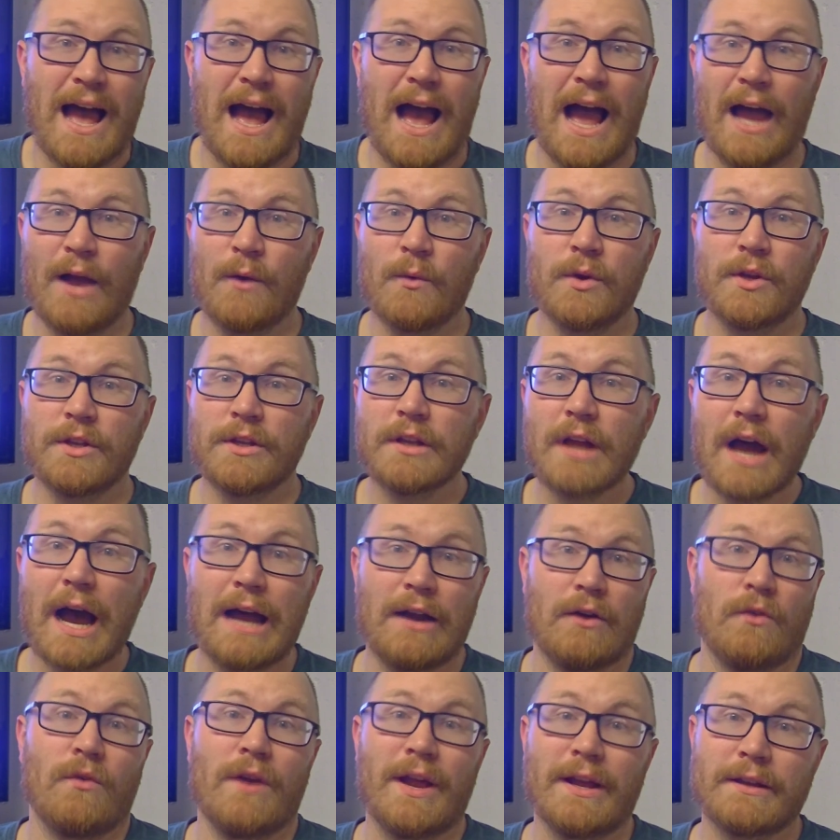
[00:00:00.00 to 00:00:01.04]
I would
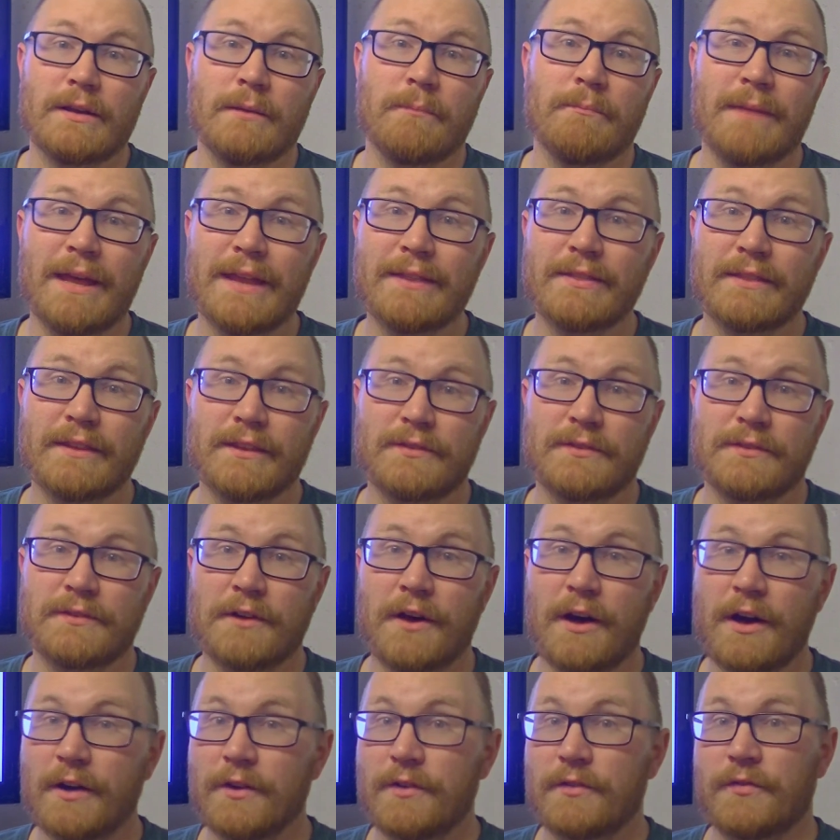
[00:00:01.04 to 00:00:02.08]
not recommend this
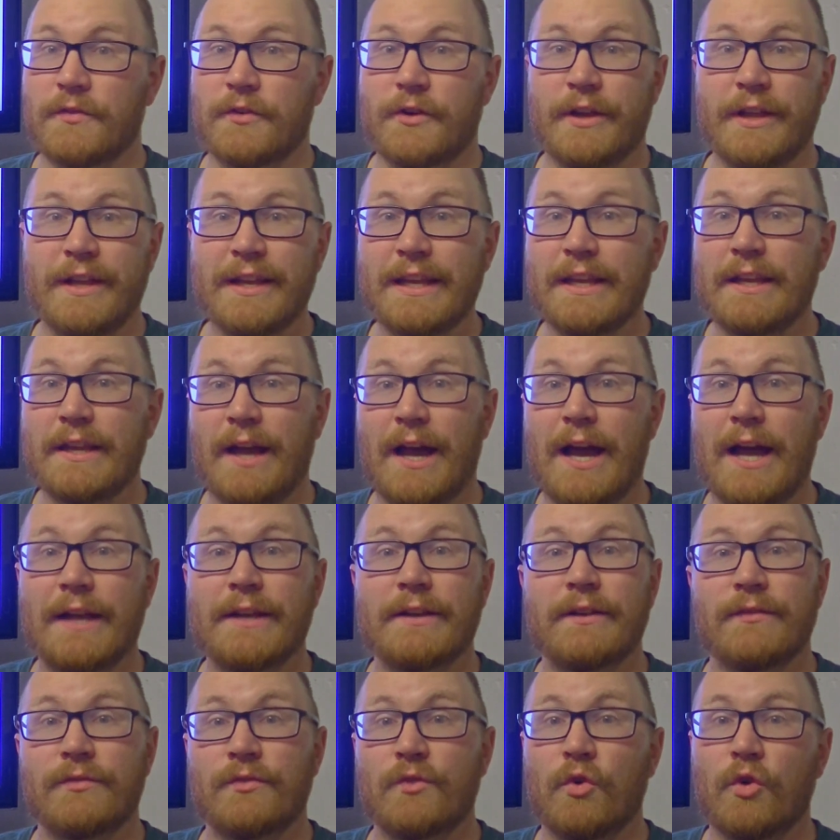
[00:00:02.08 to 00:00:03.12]
song for any
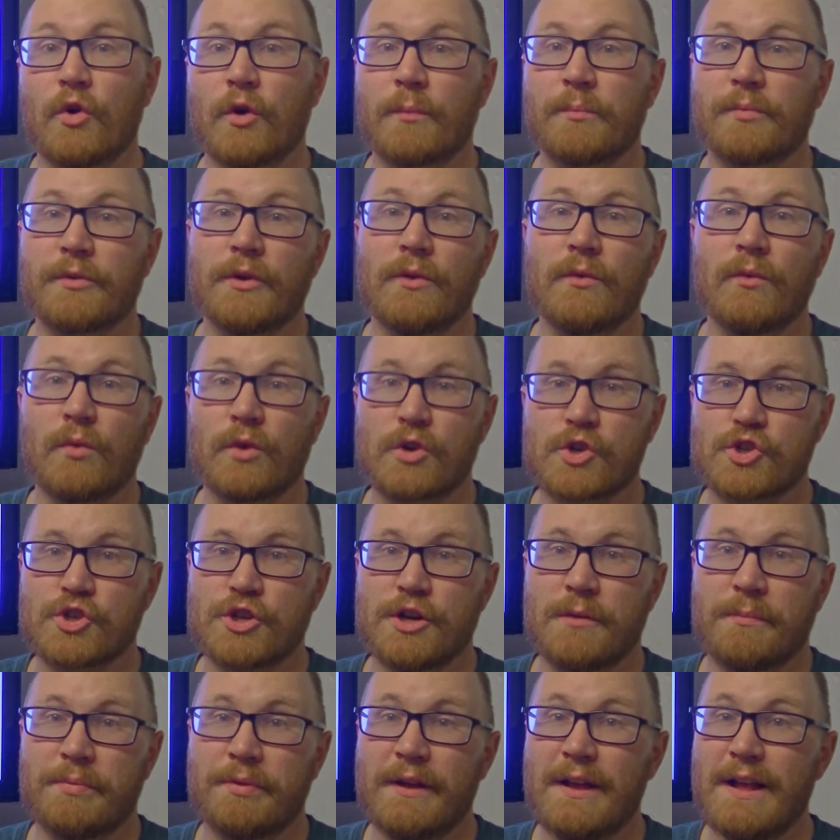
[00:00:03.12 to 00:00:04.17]
kind of corporate
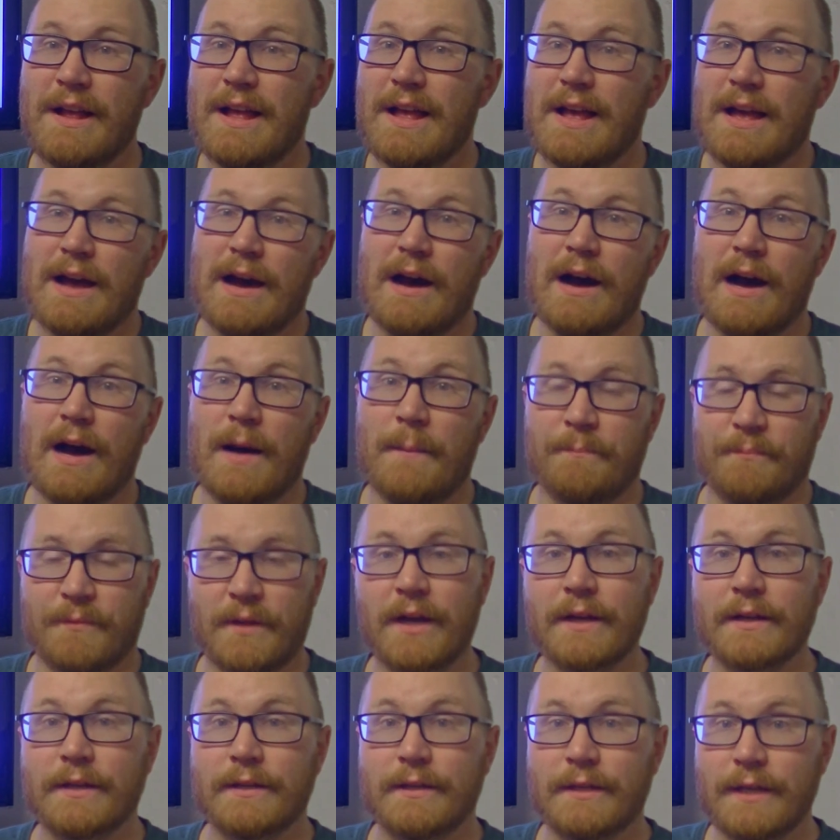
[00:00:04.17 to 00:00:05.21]
worship.
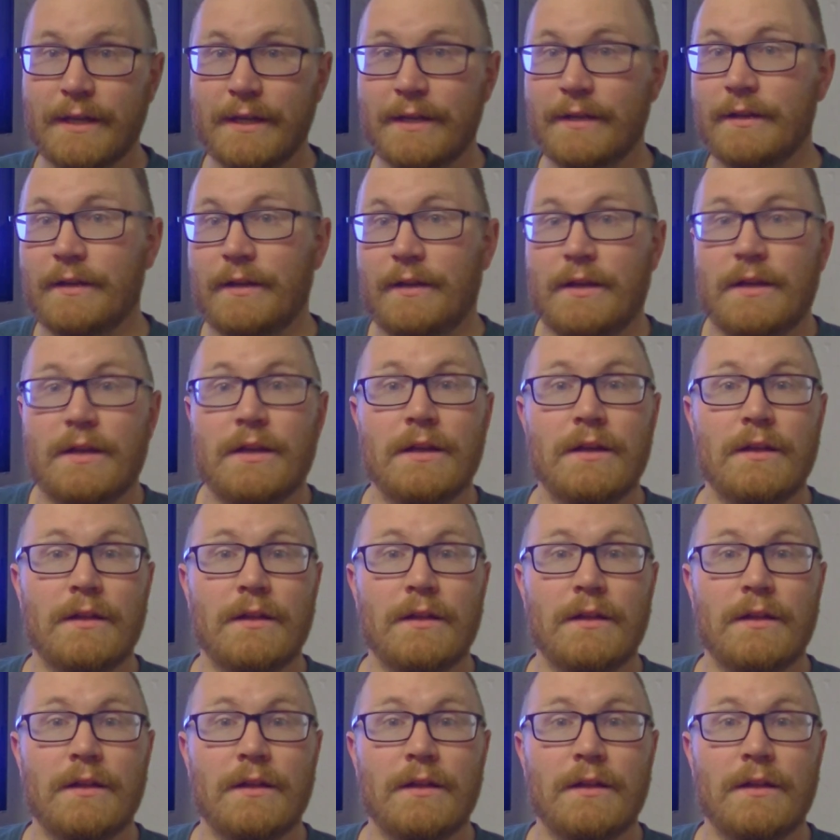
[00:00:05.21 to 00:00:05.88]
Again,